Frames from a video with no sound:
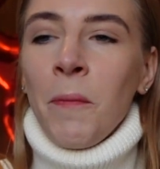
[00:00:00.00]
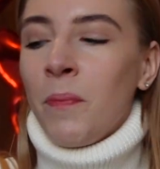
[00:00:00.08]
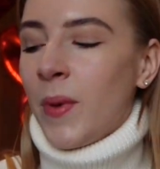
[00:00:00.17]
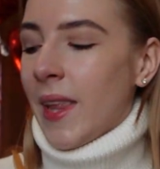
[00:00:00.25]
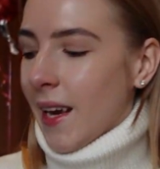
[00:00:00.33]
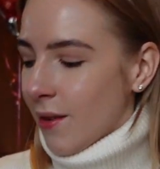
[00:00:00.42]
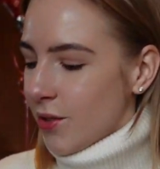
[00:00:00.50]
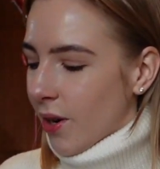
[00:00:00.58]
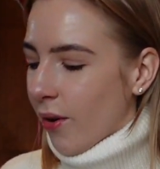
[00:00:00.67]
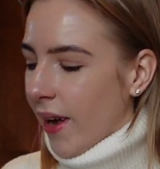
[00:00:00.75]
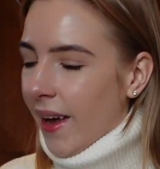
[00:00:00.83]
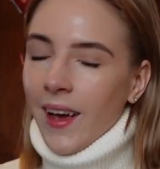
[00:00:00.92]
But then I was like,
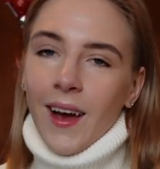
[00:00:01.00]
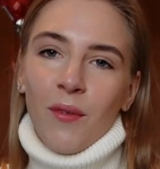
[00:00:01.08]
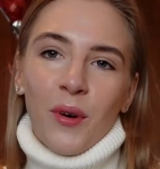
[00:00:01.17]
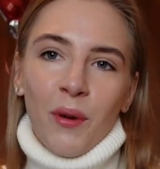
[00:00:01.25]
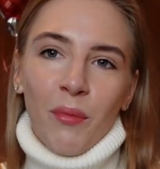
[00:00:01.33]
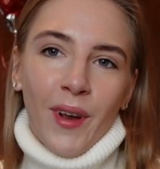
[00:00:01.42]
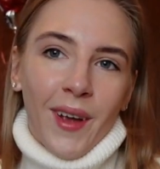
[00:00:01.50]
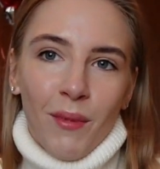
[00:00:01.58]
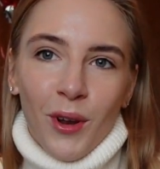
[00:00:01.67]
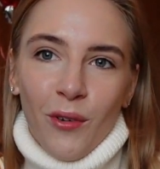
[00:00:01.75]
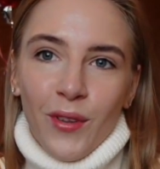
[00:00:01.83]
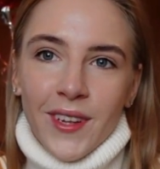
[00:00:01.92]
okay, I want to bring a
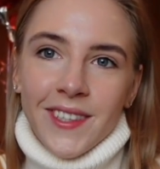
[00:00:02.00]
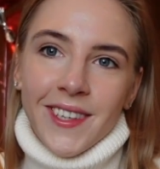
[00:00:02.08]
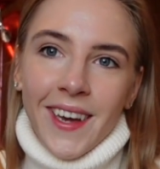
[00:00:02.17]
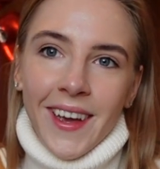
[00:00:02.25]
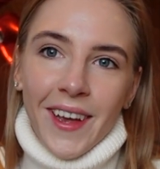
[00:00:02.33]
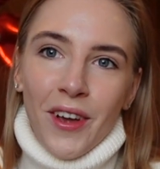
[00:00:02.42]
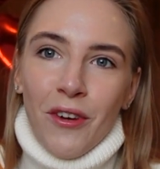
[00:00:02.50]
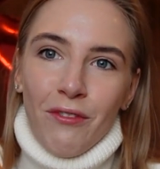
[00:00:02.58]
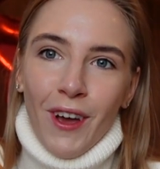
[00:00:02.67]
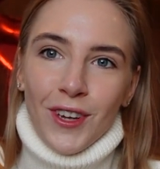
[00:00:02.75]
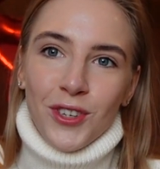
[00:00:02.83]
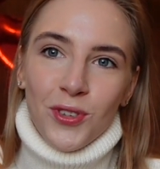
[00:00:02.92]
bit of, let's say,
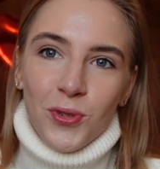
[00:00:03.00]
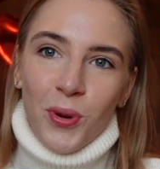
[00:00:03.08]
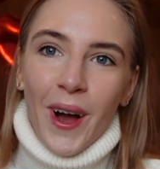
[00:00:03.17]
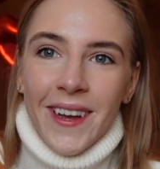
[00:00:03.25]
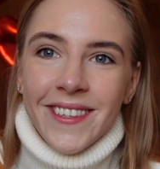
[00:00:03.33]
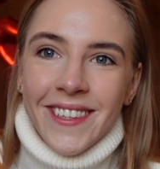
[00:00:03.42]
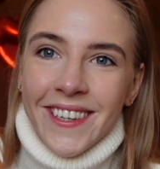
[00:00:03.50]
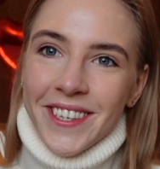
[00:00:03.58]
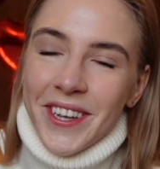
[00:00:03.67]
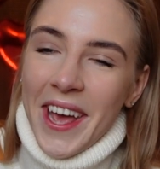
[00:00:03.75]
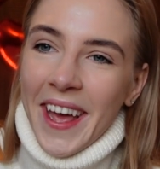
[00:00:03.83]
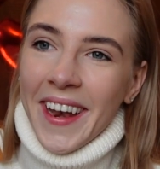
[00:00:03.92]
fashion to
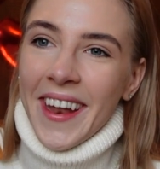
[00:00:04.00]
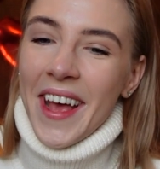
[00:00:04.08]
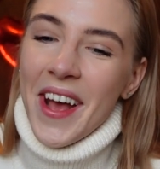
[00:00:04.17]
Iceland and